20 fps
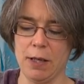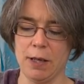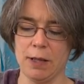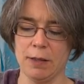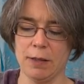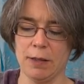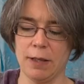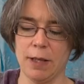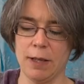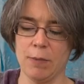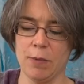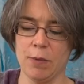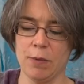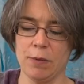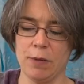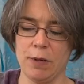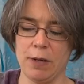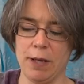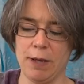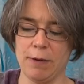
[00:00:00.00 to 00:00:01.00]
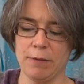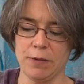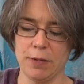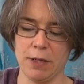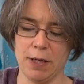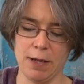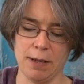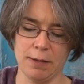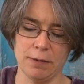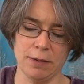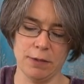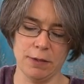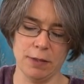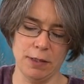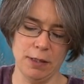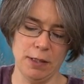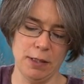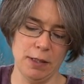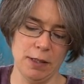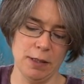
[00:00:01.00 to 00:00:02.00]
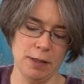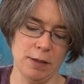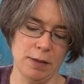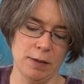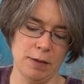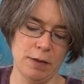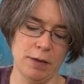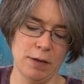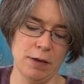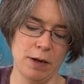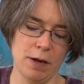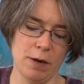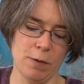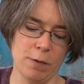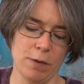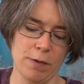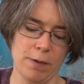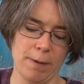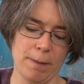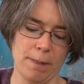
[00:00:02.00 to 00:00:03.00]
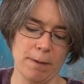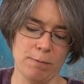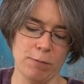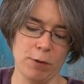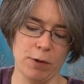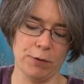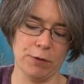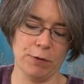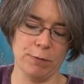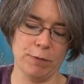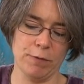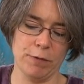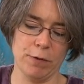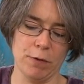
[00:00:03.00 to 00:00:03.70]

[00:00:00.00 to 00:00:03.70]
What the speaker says: and keep your left hand lower than the bottom of